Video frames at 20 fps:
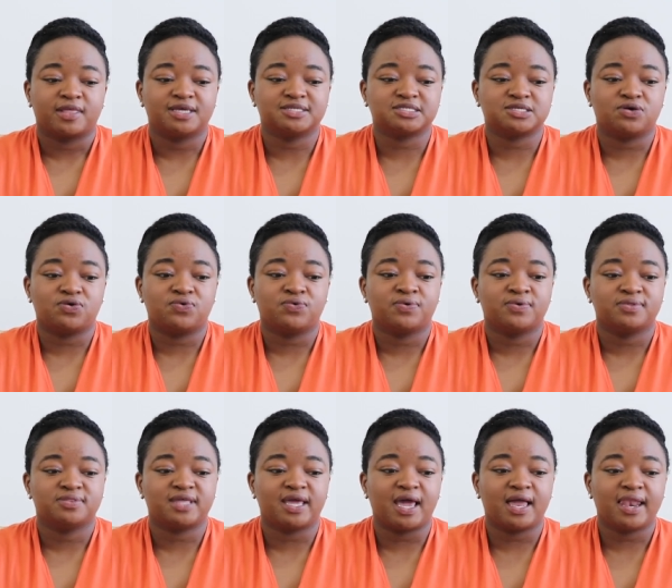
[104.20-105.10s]
And so
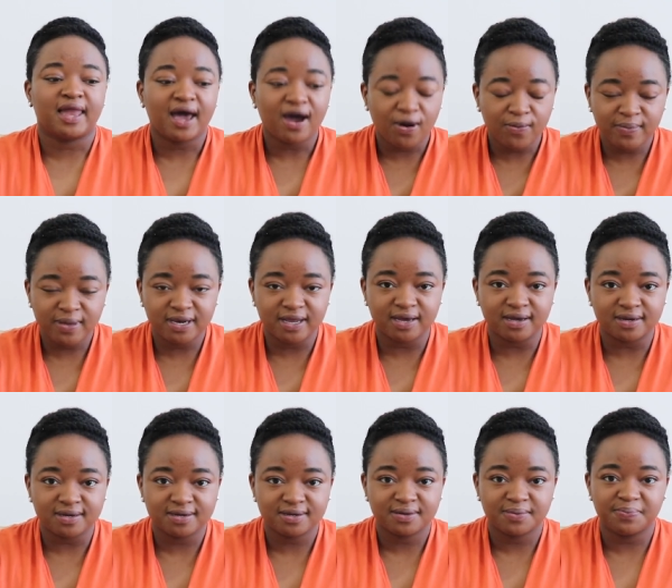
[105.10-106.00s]
they allowed me
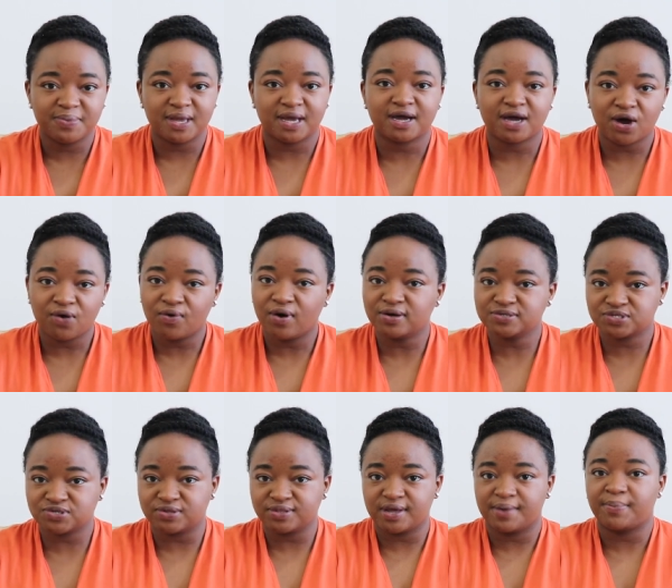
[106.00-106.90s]
to be a
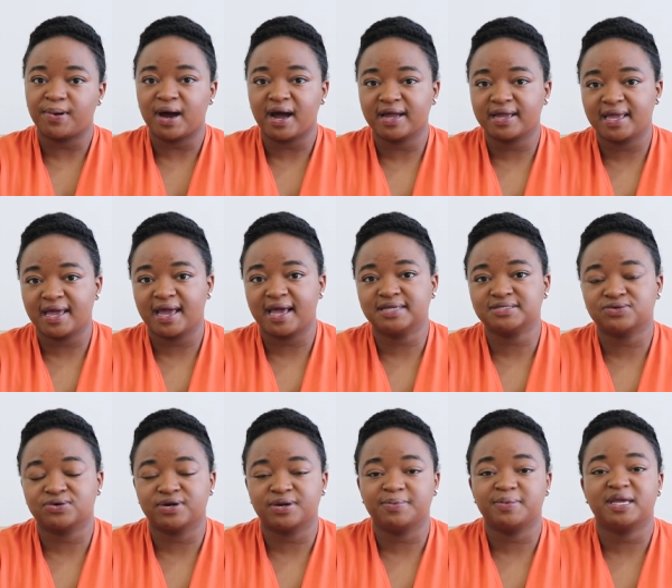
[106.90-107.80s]
co-host on their
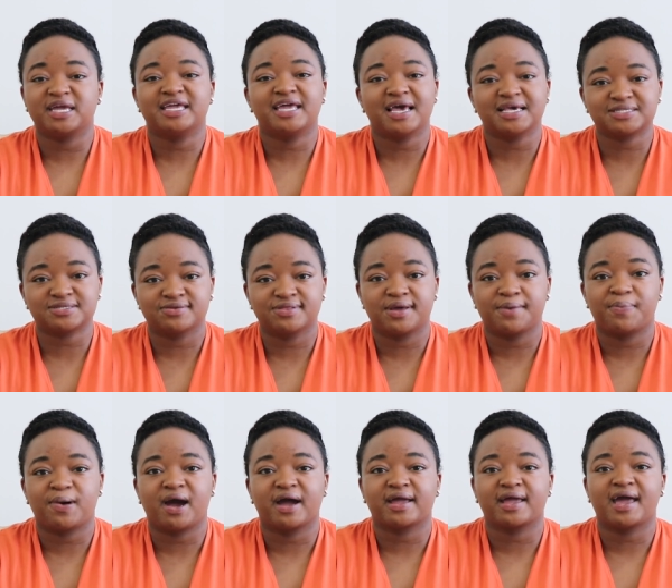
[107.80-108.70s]
podcast, or to be a guest on their
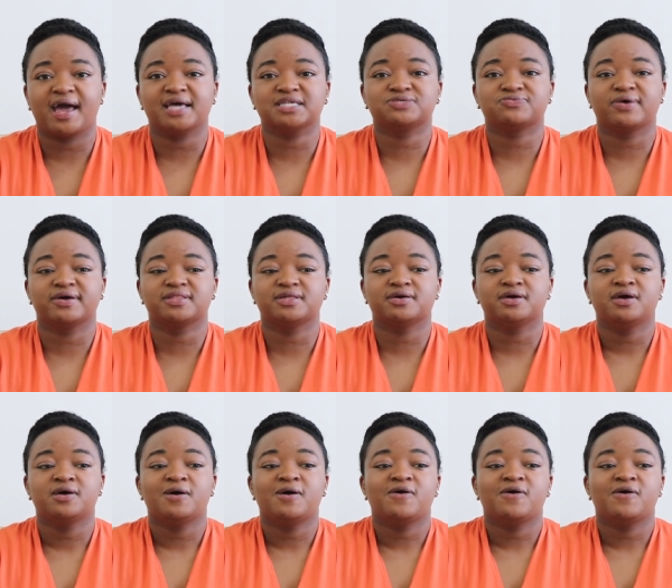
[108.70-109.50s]
podcast rather,